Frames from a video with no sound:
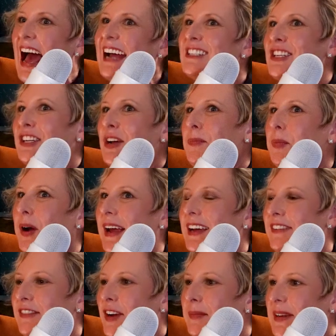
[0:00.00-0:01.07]
I took a
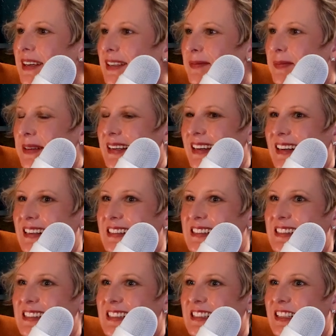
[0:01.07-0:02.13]
break from it
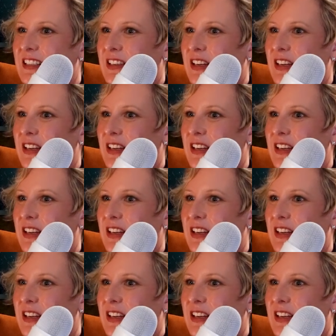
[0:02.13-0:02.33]
because